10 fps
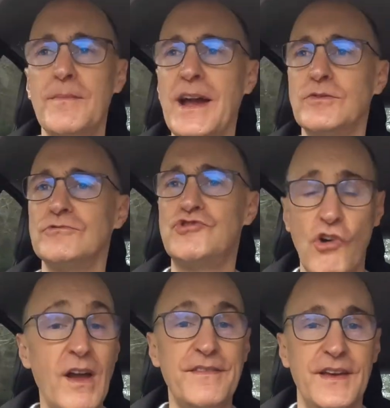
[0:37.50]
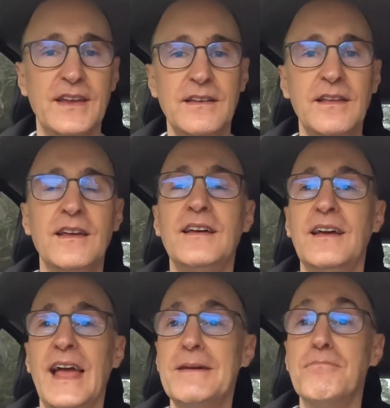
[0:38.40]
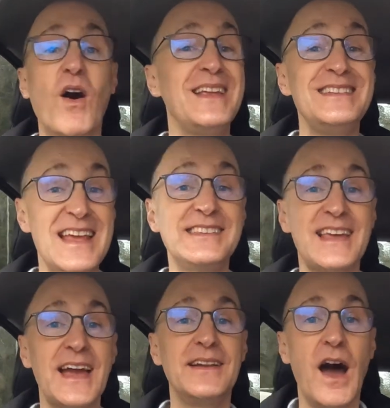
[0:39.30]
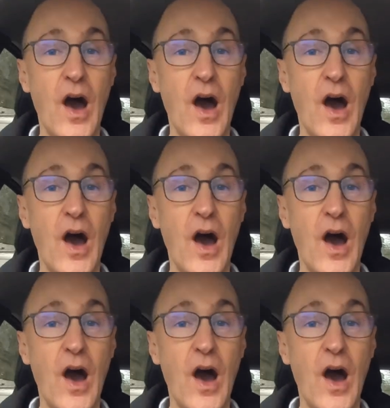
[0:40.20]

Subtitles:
am out driving in my Nissan